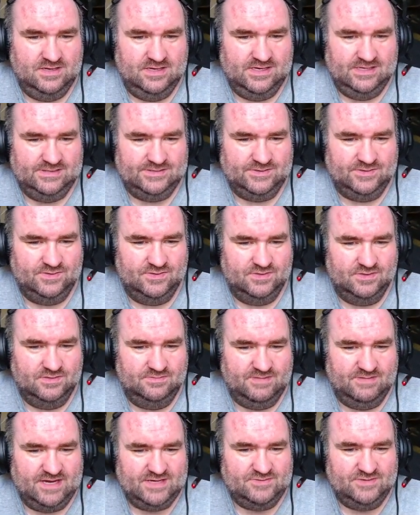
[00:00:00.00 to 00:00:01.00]
That's
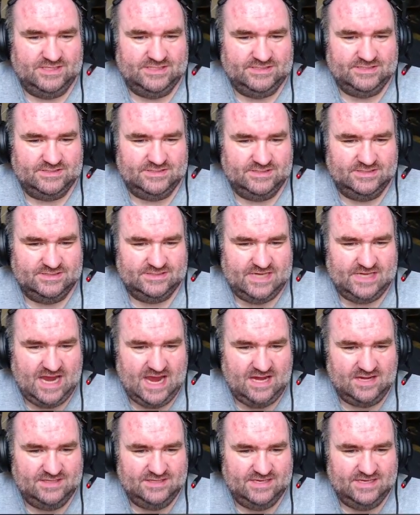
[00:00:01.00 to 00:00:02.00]
cool. My question is,
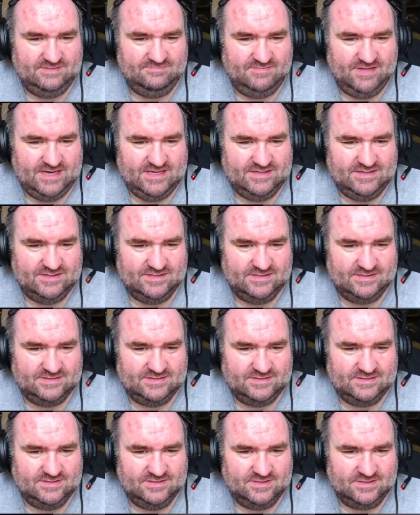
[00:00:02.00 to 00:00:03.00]
how did they make
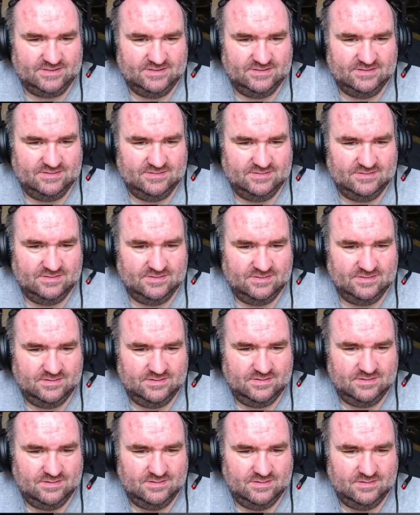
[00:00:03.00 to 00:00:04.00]
this? Look.
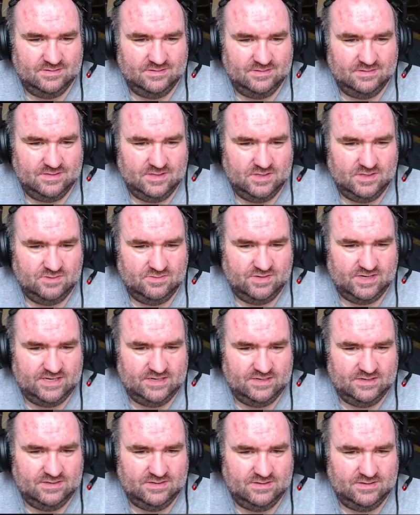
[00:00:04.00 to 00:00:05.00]

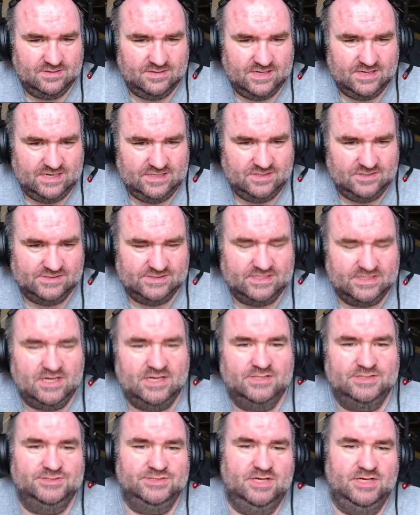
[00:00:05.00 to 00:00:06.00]
Wait, I noticed
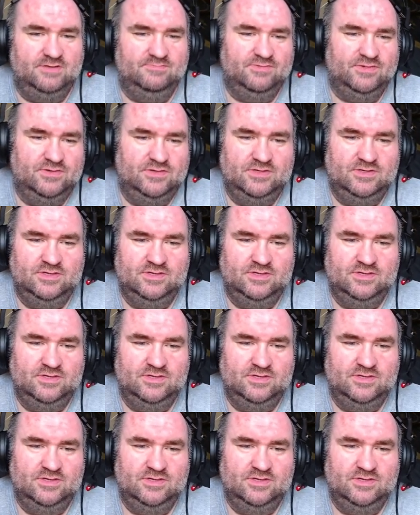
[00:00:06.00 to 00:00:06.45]
a jump.